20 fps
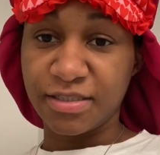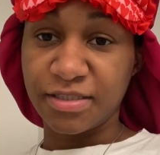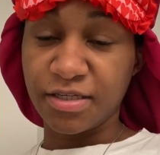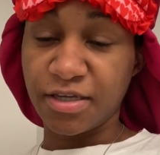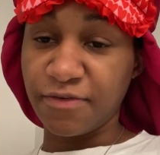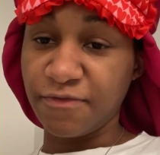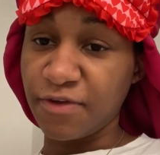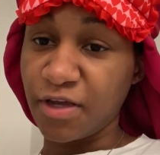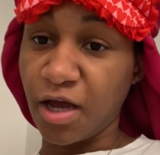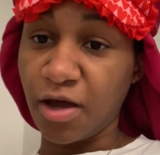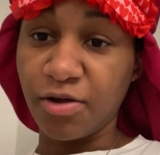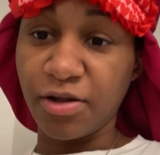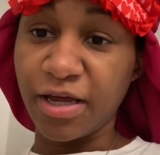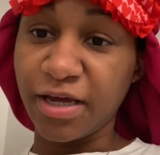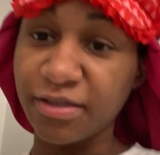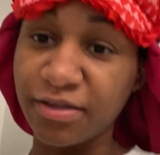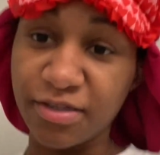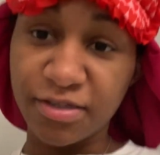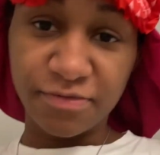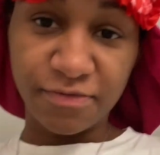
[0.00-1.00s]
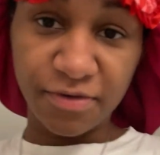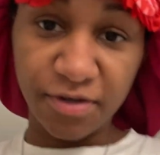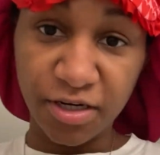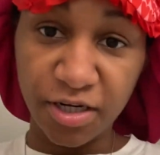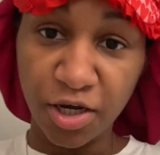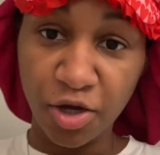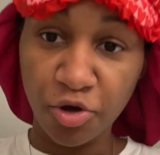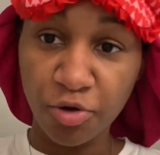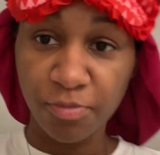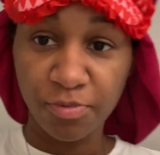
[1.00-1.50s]
If y'all like this
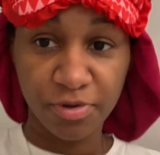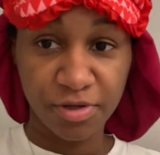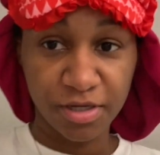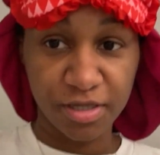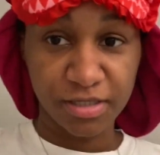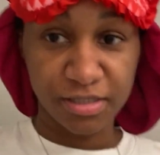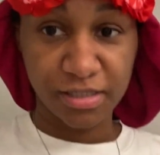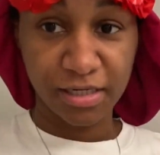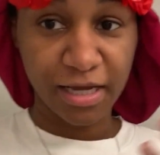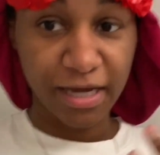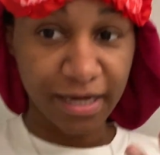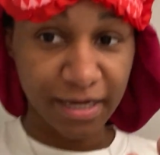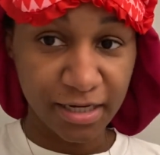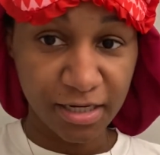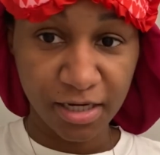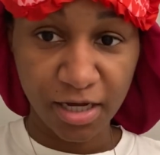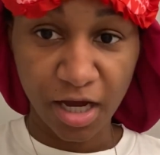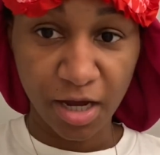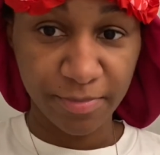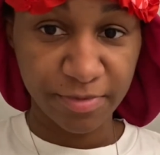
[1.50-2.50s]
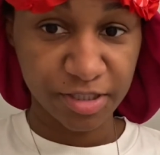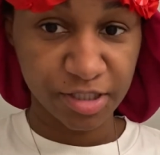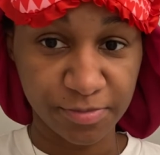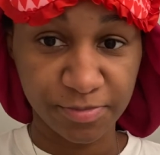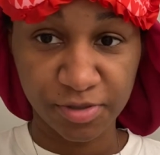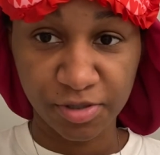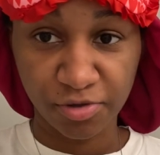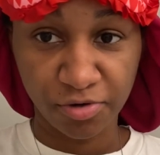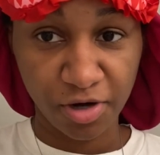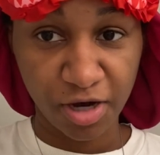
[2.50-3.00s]
video, please like, comment,
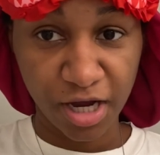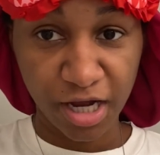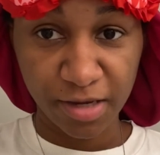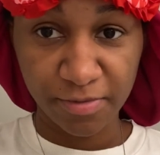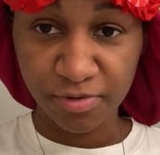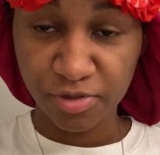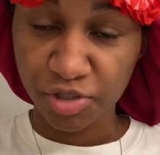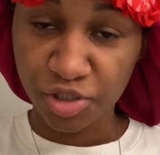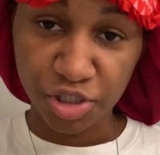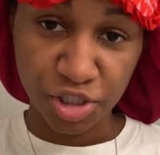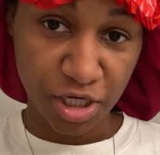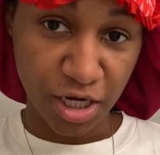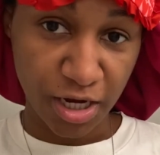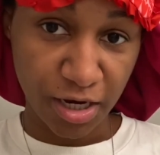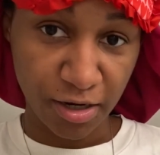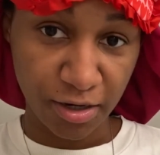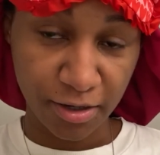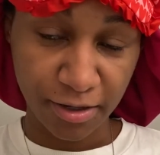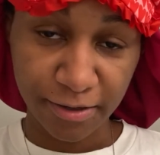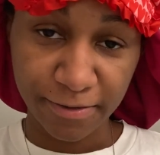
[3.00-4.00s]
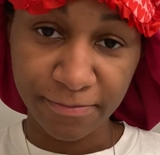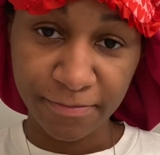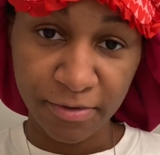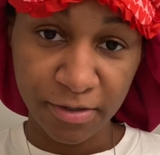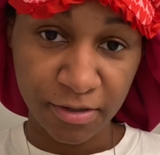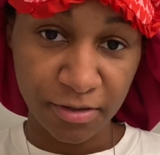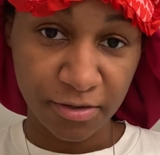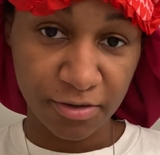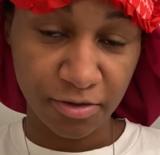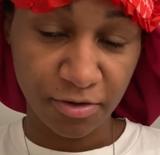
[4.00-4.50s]
subscribe, share.
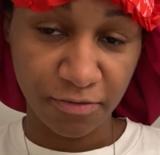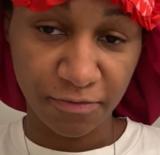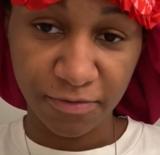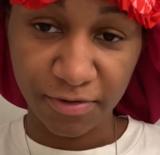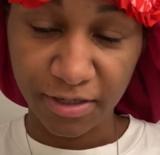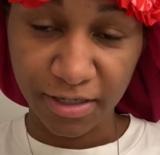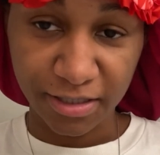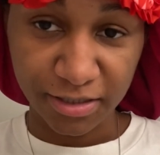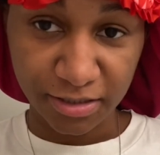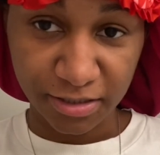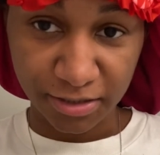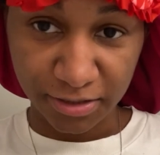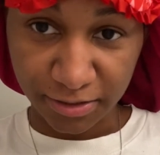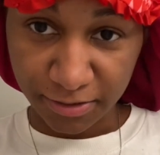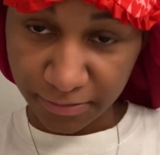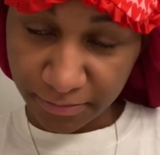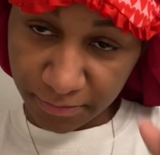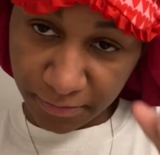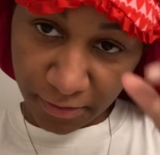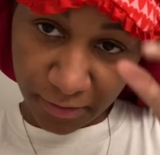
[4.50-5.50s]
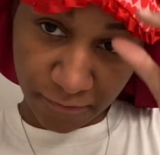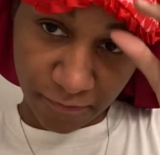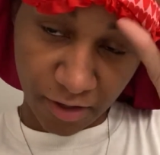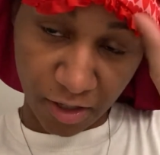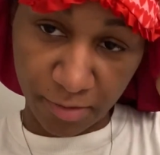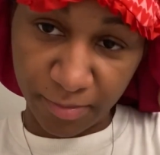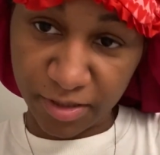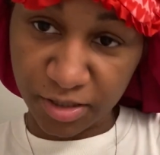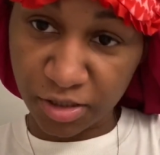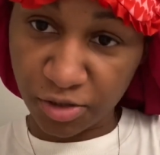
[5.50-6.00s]
Don't forget to
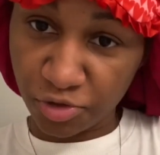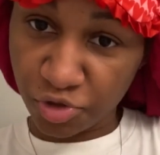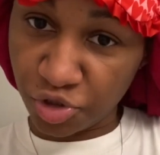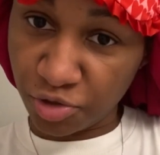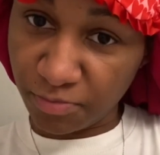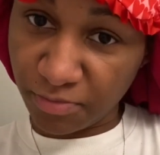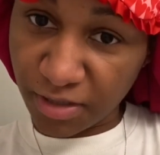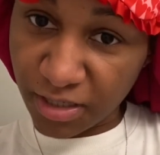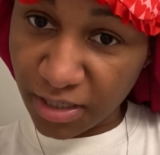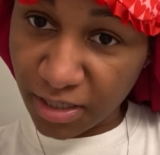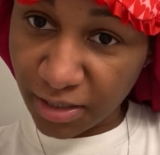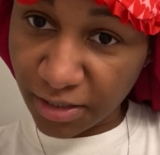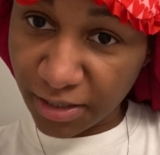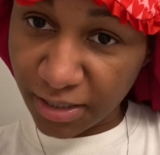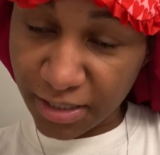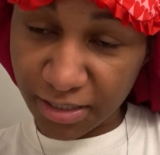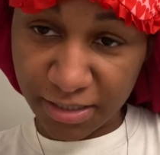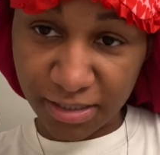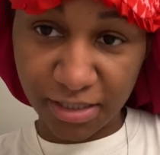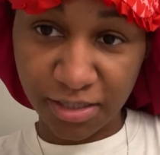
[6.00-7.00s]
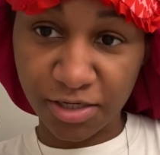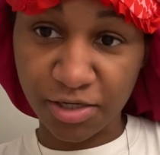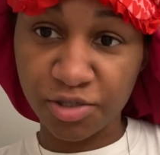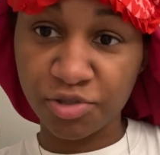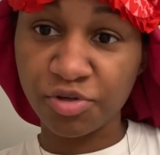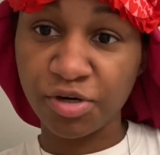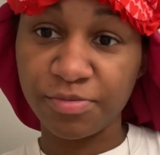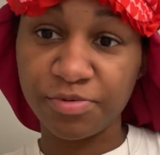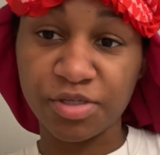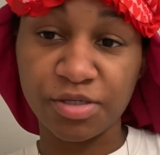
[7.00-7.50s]
follow my social media links in the
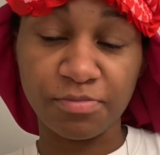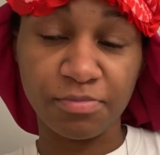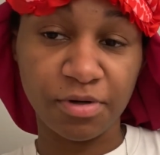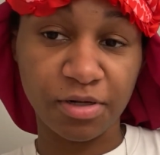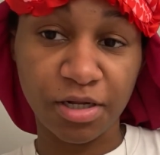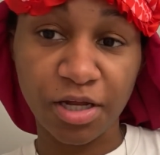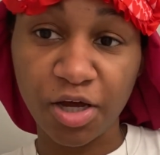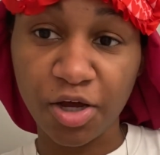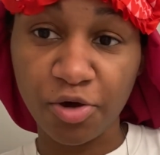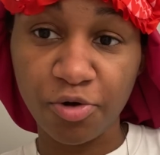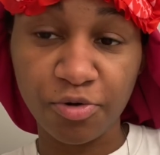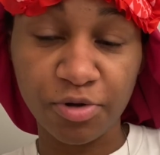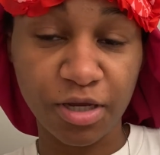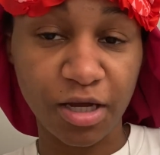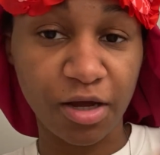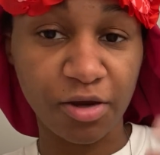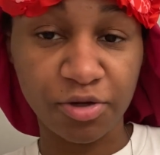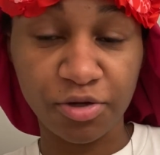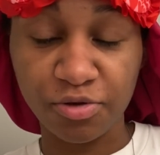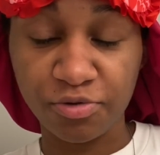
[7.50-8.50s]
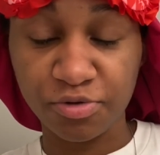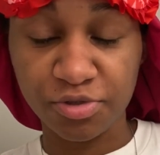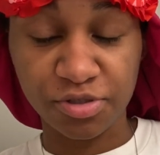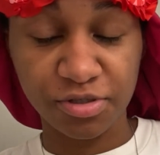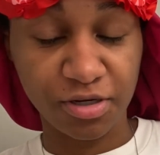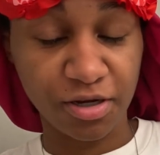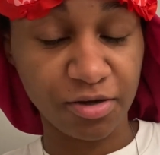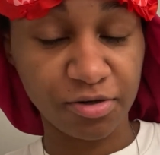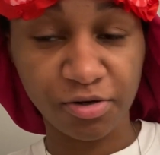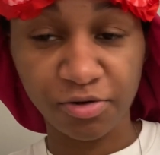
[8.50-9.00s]
description below. Y'all do, you
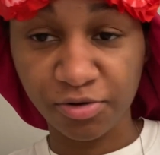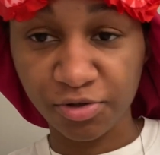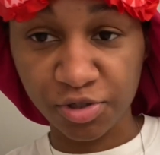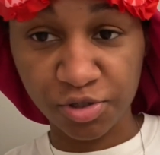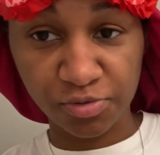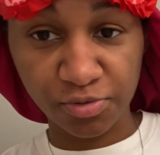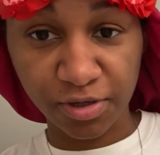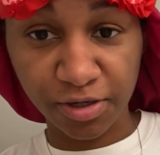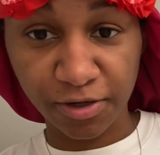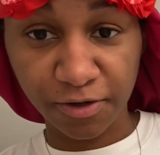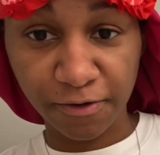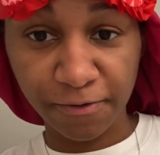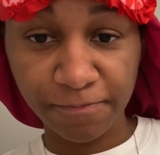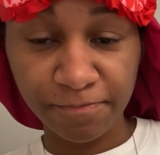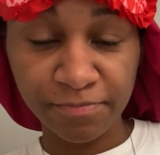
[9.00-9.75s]
know the drill.